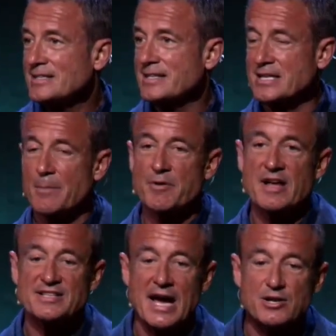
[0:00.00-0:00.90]
to the number
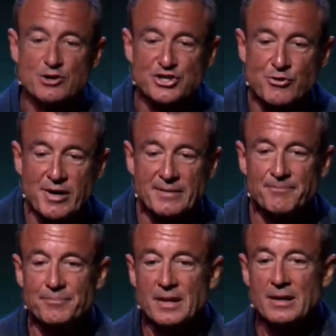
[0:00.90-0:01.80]
that's on your
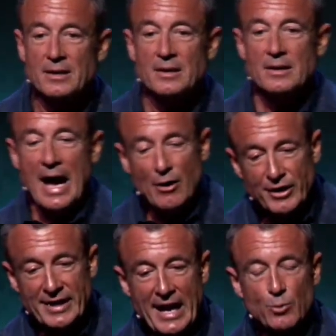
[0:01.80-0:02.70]
screen, I'll
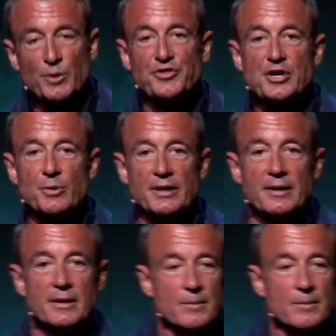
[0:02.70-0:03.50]
connect with you and